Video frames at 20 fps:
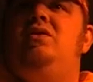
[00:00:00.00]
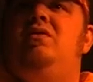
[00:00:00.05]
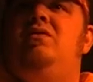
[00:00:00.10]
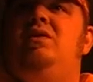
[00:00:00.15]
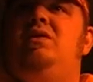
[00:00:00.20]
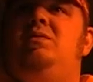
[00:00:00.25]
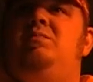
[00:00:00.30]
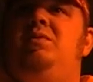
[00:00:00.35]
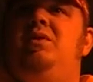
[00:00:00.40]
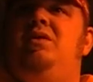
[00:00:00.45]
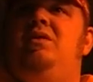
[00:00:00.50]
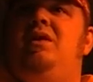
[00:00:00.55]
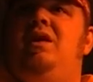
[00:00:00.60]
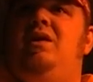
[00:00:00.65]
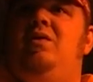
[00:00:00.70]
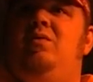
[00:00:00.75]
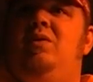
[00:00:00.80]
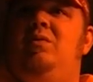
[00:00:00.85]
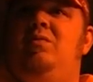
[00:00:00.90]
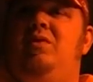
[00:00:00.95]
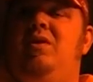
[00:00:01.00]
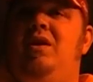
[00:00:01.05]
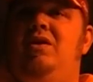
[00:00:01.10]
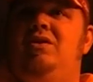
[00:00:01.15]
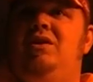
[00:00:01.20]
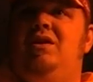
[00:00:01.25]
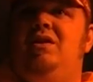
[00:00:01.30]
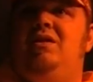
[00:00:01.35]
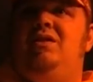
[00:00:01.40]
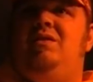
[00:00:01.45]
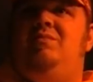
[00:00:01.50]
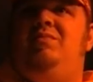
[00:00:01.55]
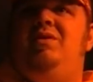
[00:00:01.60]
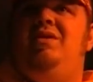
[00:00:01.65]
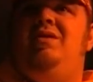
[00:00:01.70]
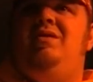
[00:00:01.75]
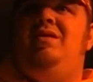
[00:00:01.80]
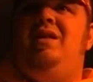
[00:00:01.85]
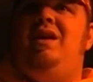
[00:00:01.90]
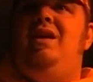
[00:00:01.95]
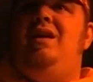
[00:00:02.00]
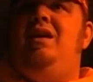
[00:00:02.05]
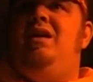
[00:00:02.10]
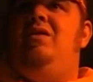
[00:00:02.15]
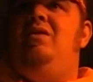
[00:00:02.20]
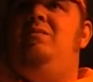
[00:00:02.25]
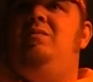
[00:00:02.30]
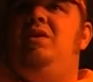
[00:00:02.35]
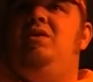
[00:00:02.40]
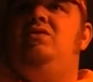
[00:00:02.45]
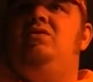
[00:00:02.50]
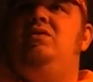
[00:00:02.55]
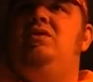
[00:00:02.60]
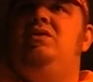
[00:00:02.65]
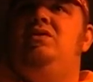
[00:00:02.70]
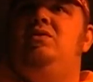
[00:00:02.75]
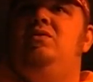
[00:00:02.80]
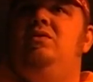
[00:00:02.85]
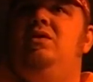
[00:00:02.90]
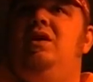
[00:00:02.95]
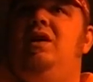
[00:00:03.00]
of the Spirit Lake Wind Project, Spirit Lake Elementary School